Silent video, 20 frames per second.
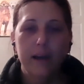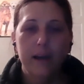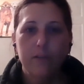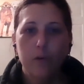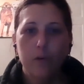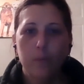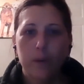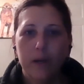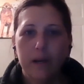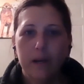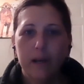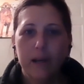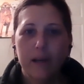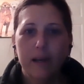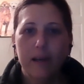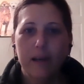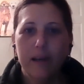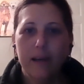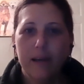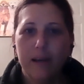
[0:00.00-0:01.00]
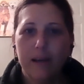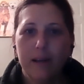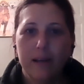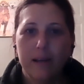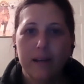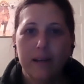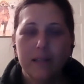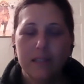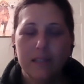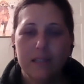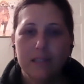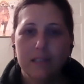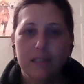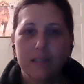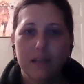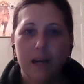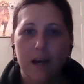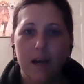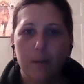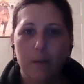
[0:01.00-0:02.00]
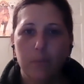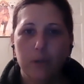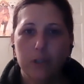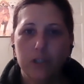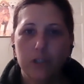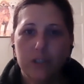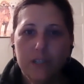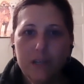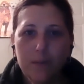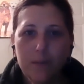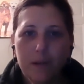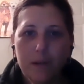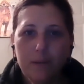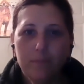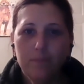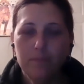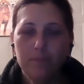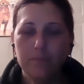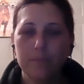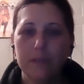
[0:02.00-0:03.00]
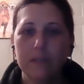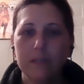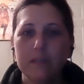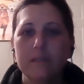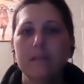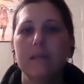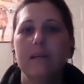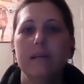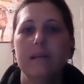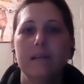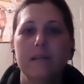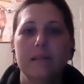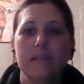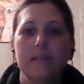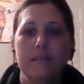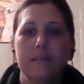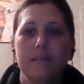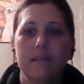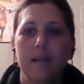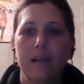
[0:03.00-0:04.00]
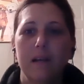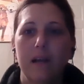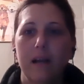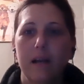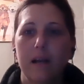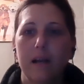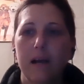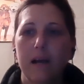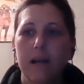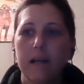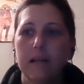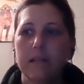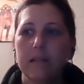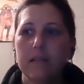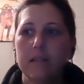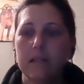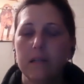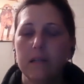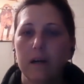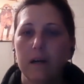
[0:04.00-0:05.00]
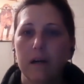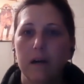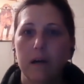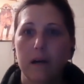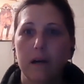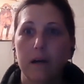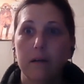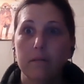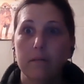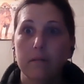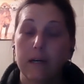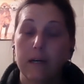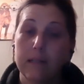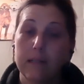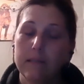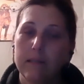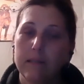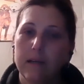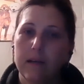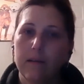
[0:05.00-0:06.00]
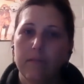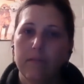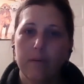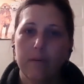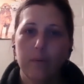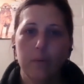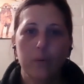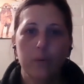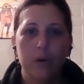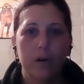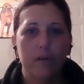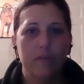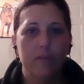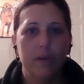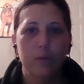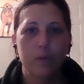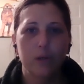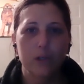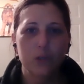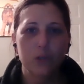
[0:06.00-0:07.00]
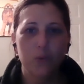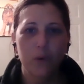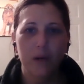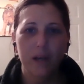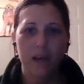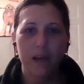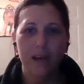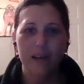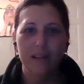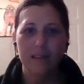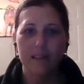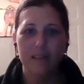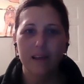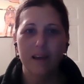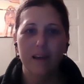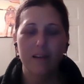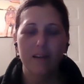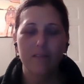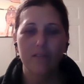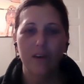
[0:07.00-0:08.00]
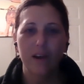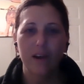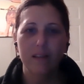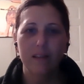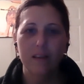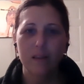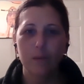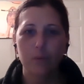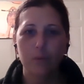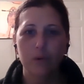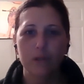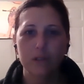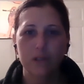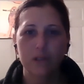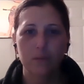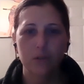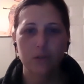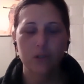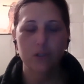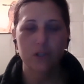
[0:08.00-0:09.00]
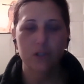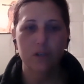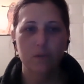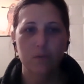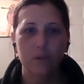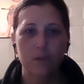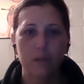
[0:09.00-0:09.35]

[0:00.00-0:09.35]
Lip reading: everybody, it is Bridget Tieben. This is Sunday night, last day of February, February 28th, and finally the preceptorship